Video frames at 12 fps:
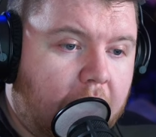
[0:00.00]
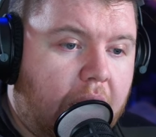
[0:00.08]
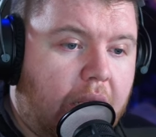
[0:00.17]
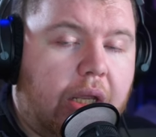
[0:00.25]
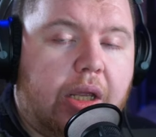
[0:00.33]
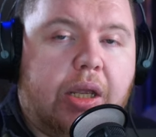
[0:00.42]

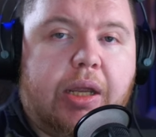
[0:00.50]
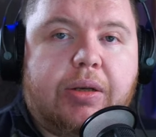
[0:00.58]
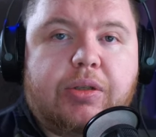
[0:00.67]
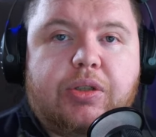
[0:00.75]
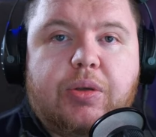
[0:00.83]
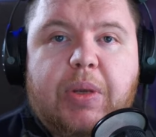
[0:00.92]

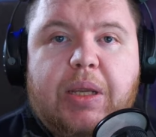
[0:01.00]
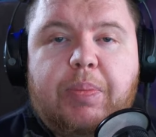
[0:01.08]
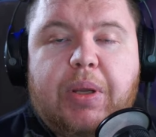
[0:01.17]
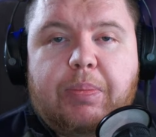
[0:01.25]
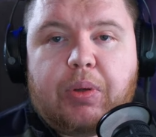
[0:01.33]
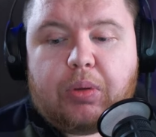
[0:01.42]
and to meet
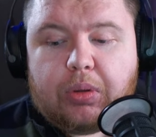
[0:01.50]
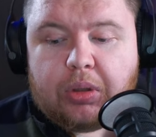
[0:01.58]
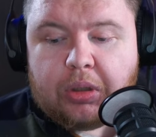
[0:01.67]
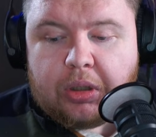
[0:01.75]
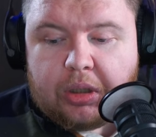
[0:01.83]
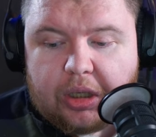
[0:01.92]
people
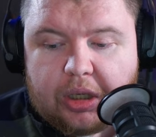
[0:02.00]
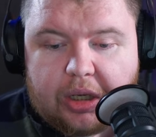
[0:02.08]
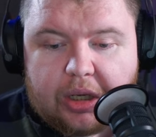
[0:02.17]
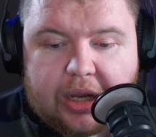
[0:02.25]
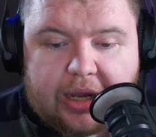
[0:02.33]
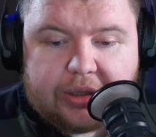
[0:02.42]

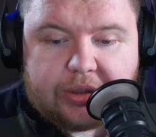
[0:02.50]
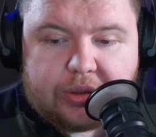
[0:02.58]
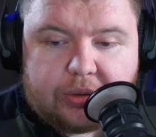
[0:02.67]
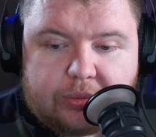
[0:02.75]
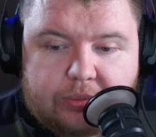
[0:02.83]
and